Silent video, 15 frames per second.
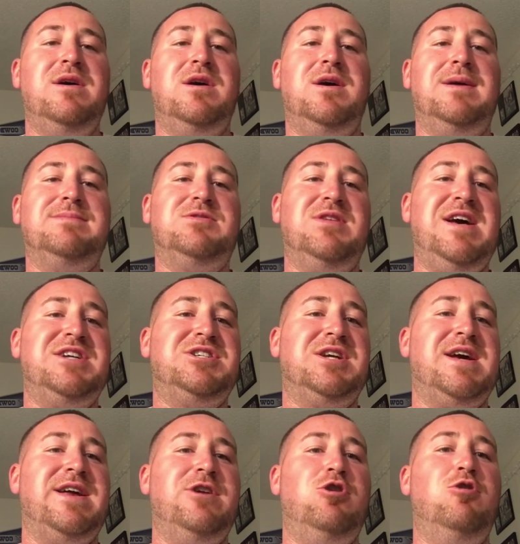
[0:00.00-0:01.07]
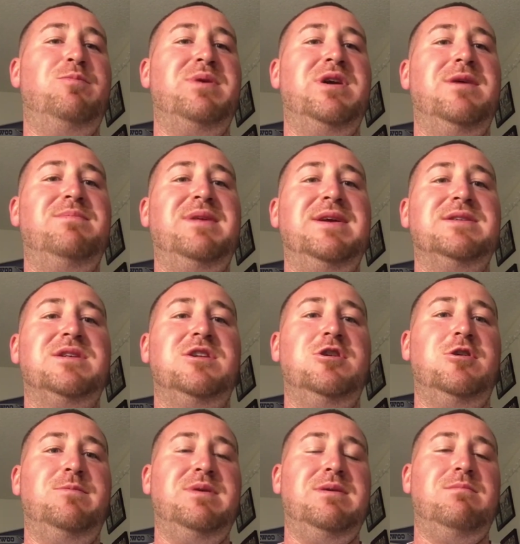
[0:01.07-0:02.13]
So that should kind of open up things a
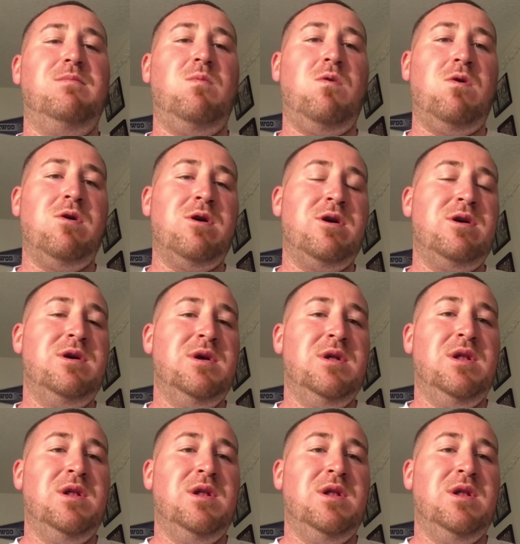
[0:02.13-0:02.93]
little bit more.